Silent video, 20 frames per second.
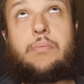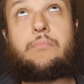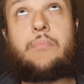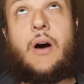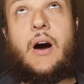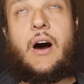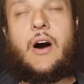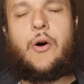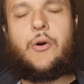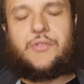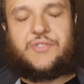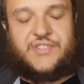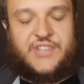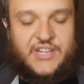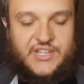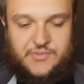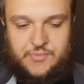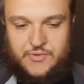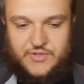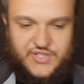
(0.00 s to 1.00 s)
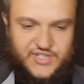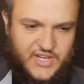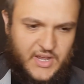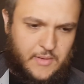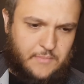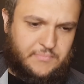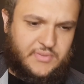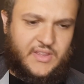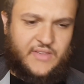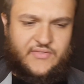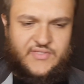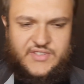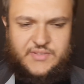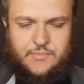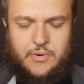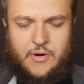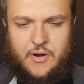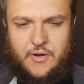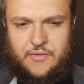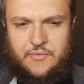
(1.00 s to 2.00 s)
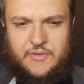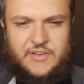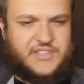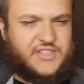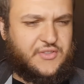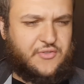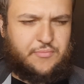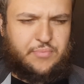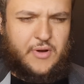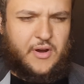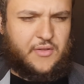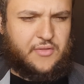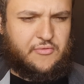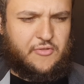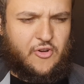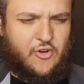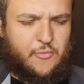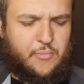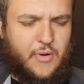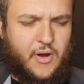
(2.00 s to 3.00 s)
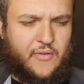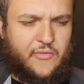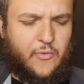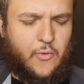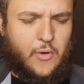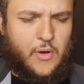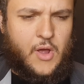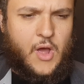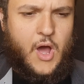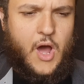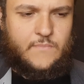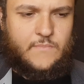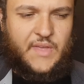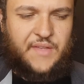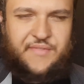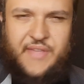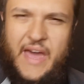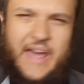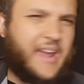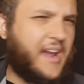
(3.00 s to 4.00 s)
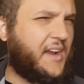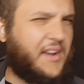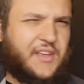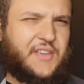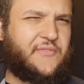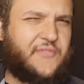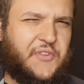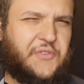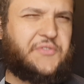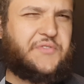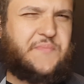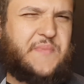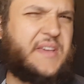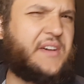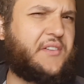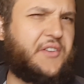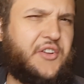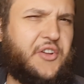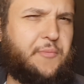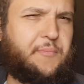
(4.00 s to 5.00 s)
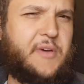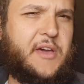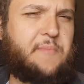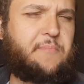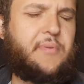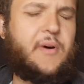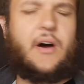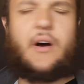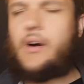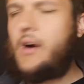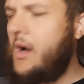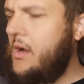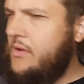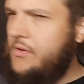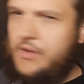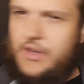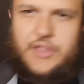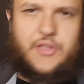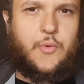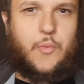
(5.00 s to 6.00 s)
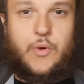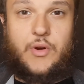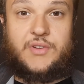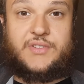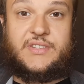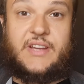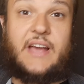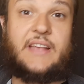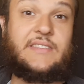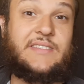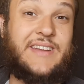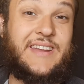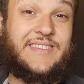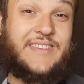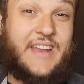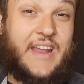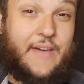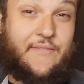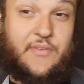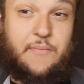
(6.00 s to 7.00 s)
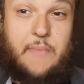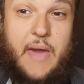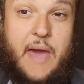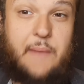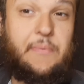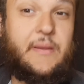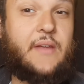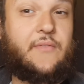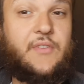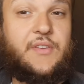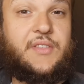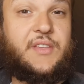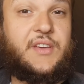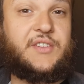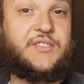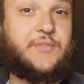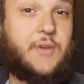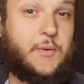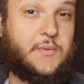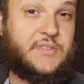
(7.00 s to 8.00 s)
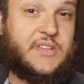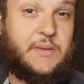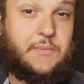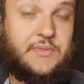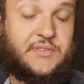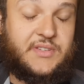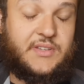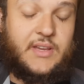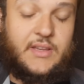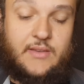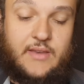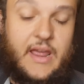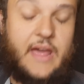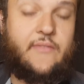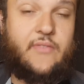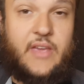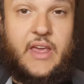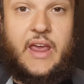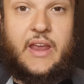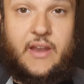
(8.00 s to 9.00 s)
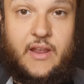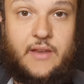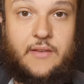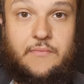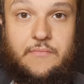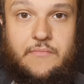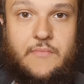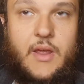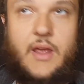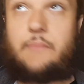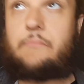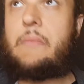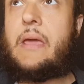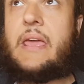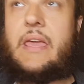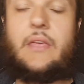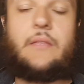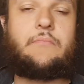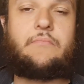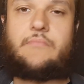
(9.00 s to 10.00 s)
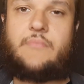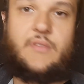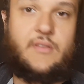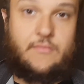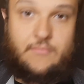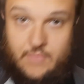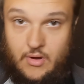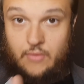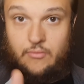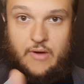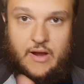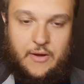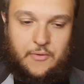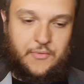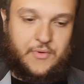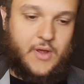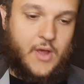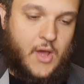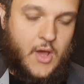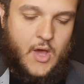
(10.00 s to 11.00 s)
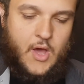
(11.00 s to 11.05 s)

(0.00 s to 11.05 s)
Hole 6, which I believe is a par 3. It's either a par 3 or a par 4. That kind of confused me a little bit, but luckily there were signs, and I did have the map and everything, so I was able to like navigate it and make it around.